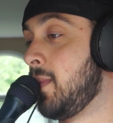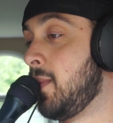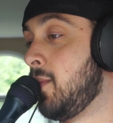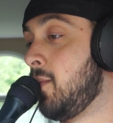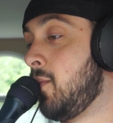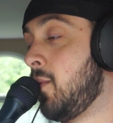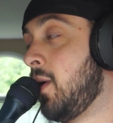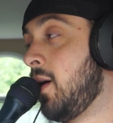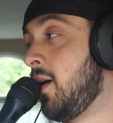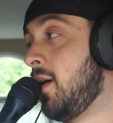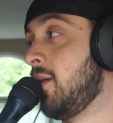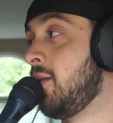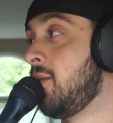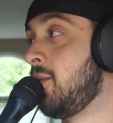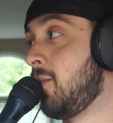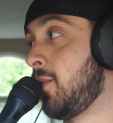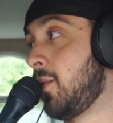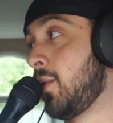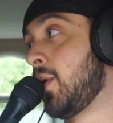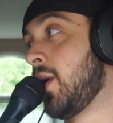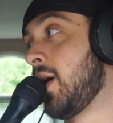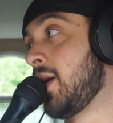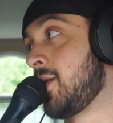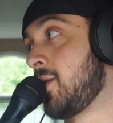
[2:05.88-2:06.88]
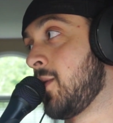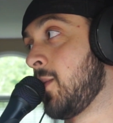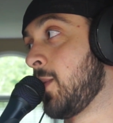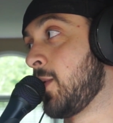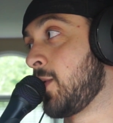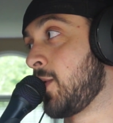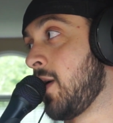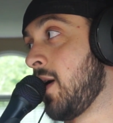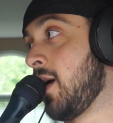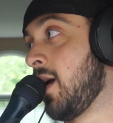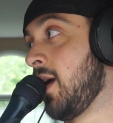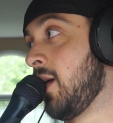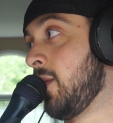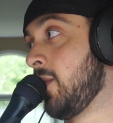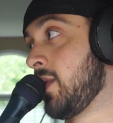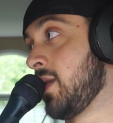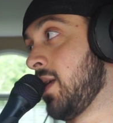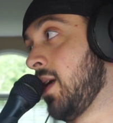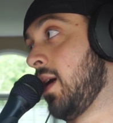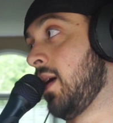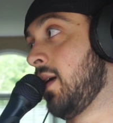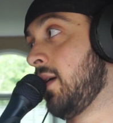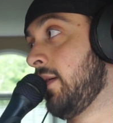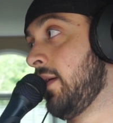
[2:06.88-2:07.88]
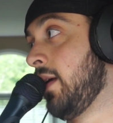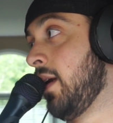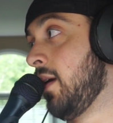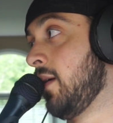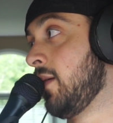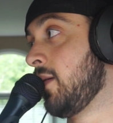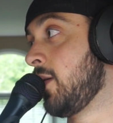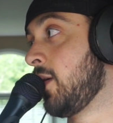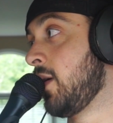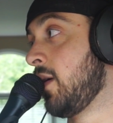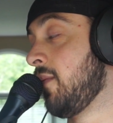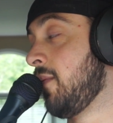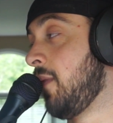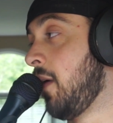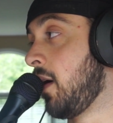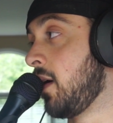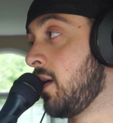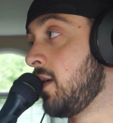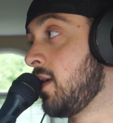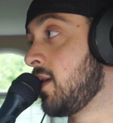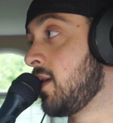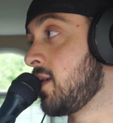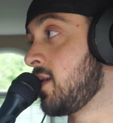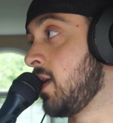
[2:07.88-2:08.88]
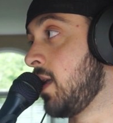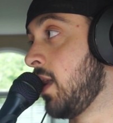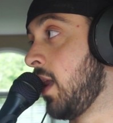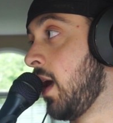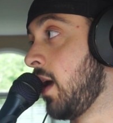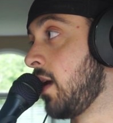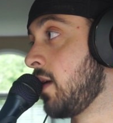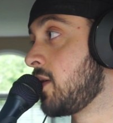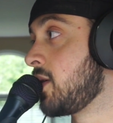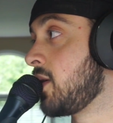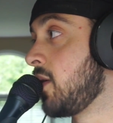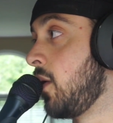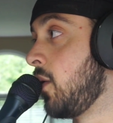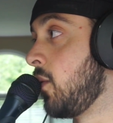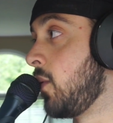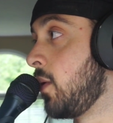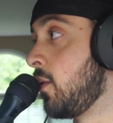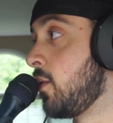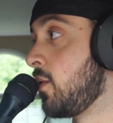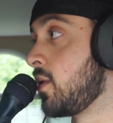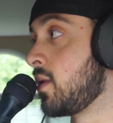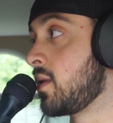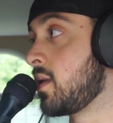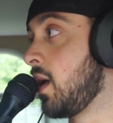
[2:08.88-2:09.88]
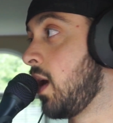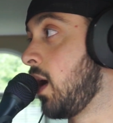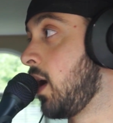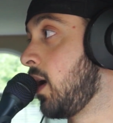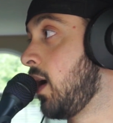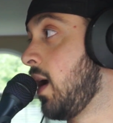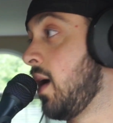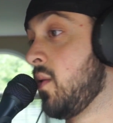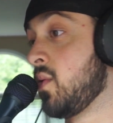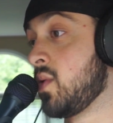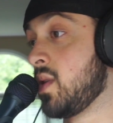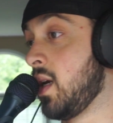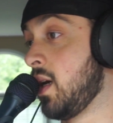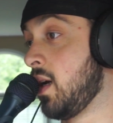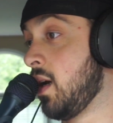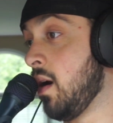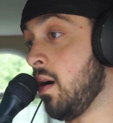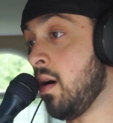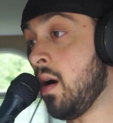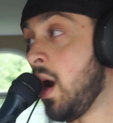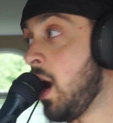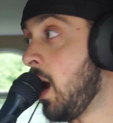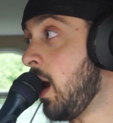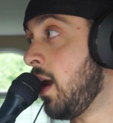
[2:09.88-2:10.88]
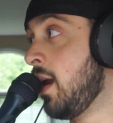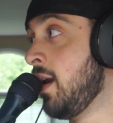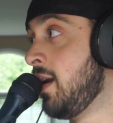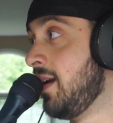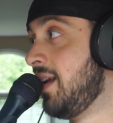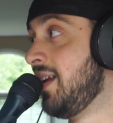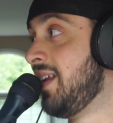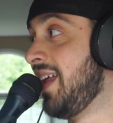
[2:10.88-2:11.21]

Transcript: Well, when we were at Super Training, it was like, you know, you're in fucking Disneyland. So we were just like, I was like, all right.